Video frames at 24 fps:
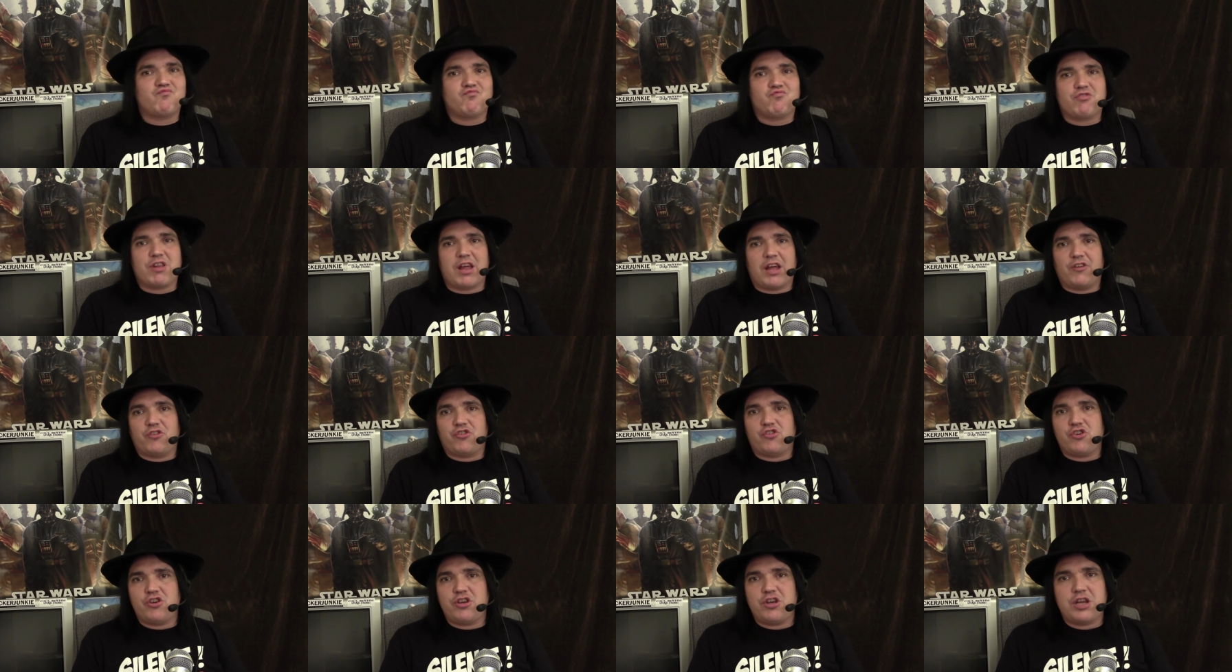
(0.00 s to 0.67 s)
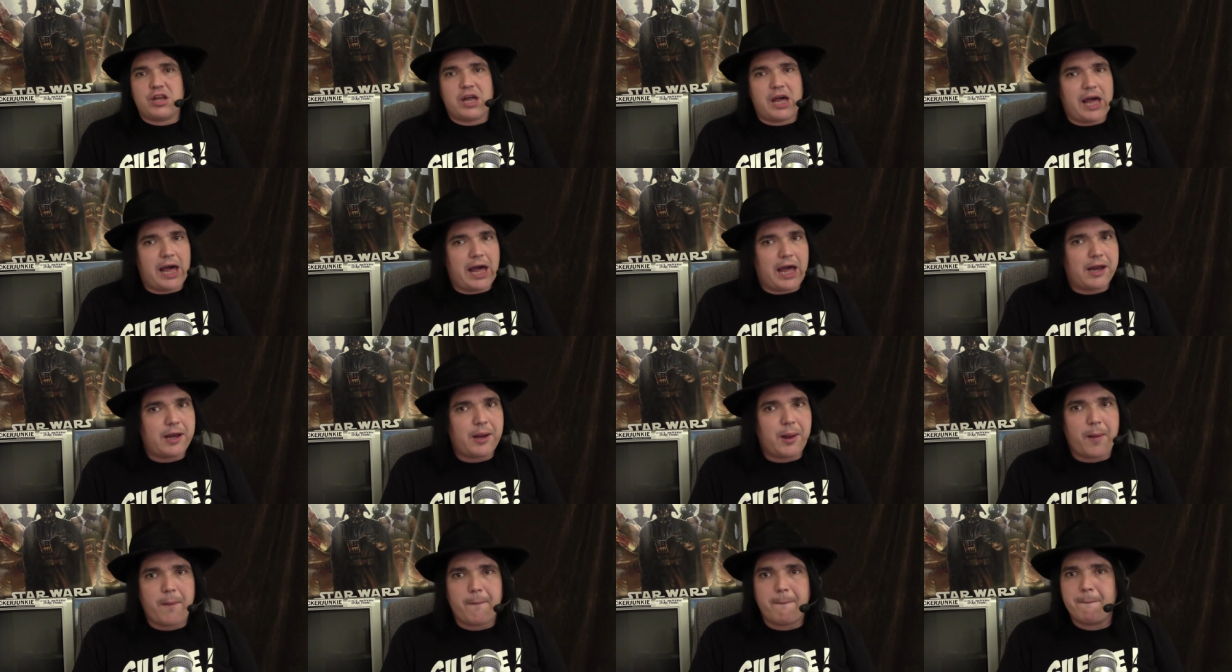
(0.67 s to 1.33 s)
does not
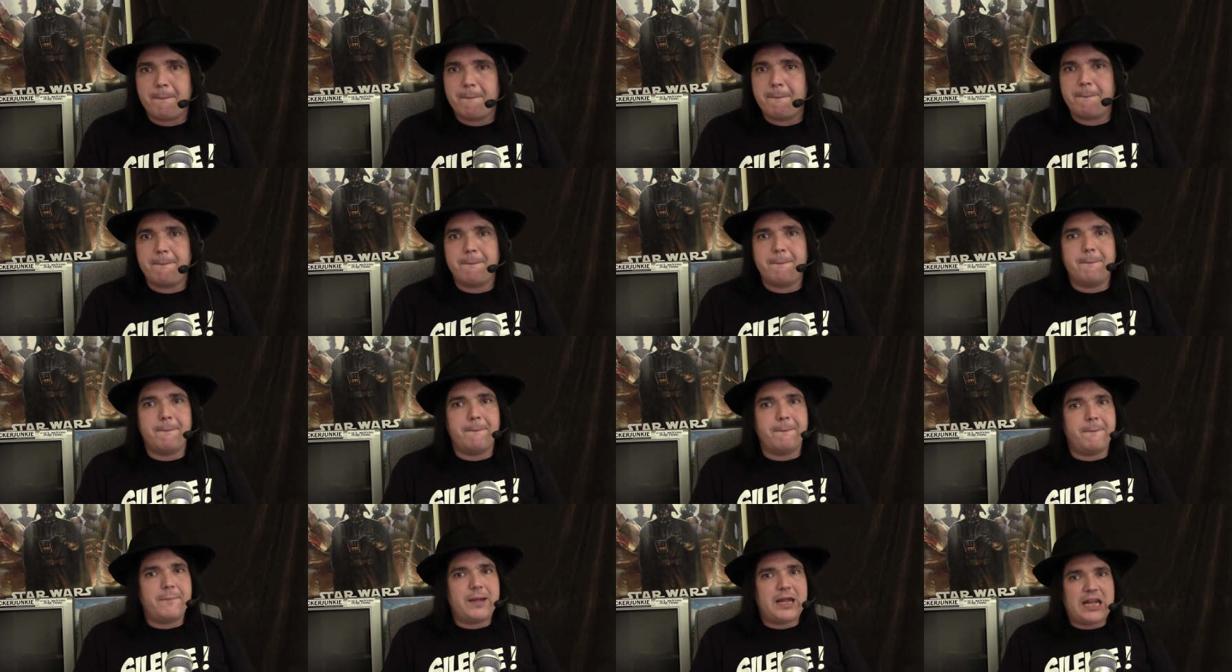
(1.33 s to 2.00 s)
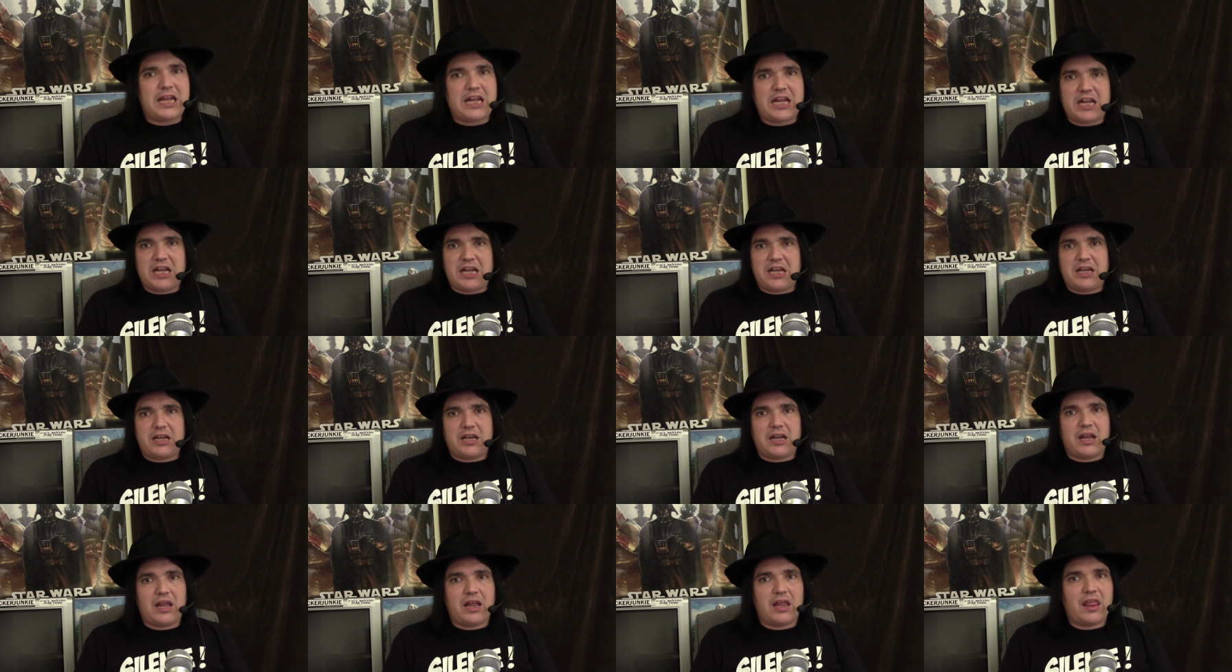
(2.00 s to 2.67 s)

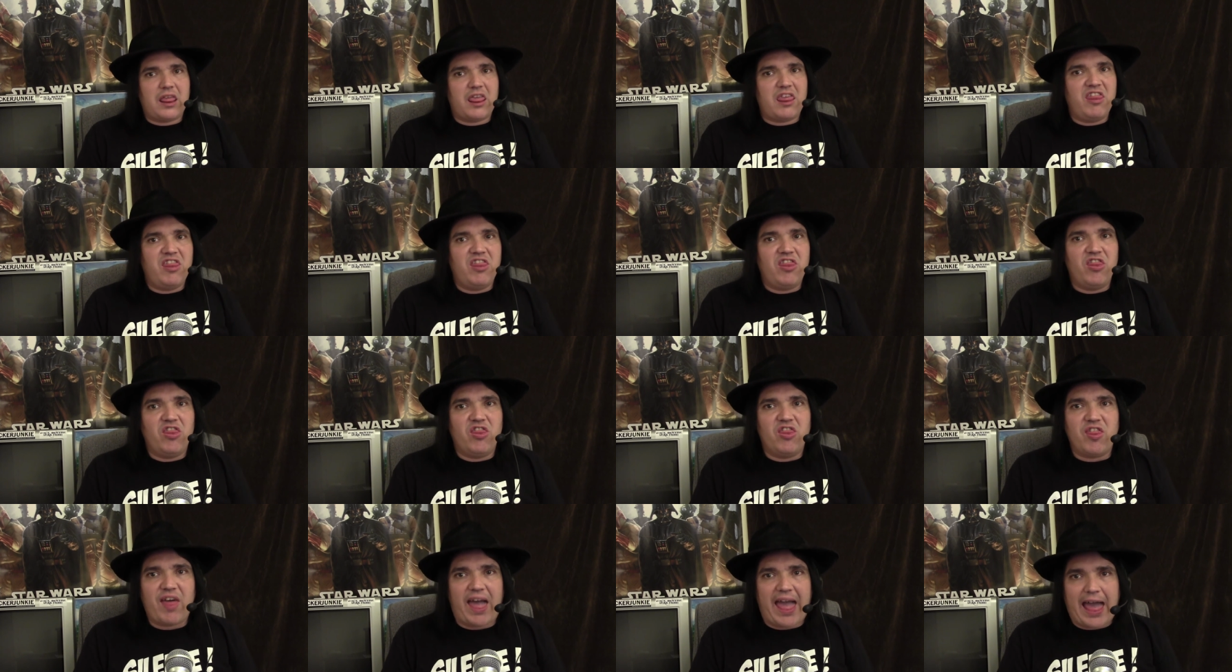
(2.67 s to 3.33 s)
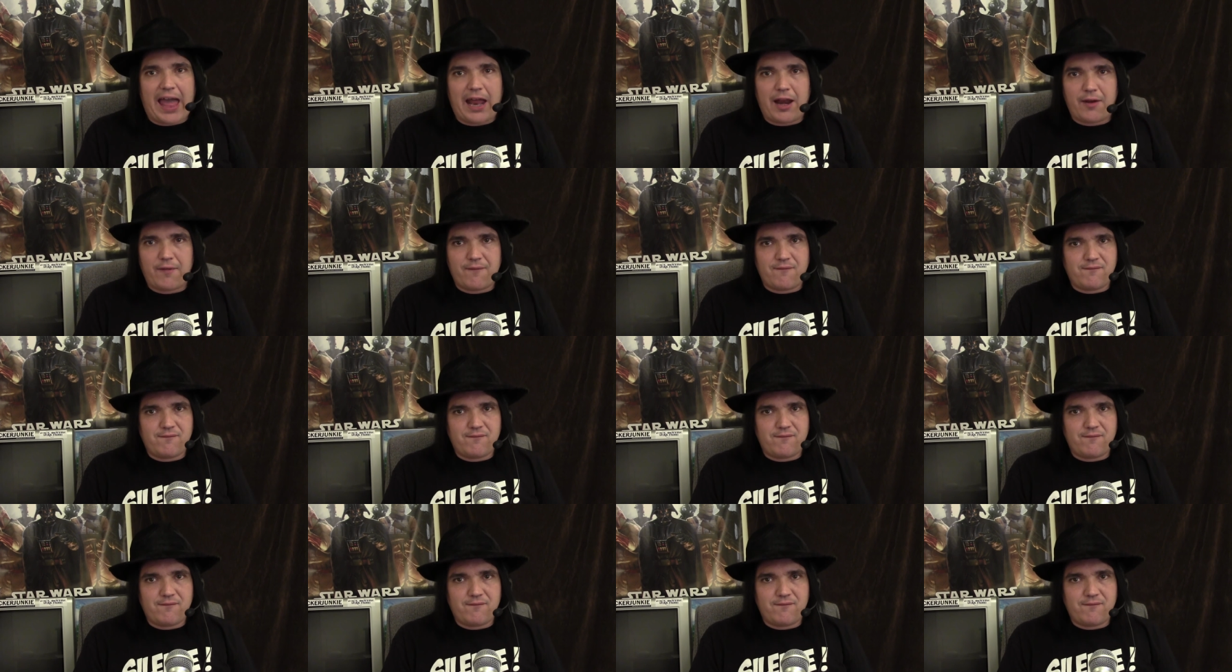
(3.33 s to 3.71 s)
mean that?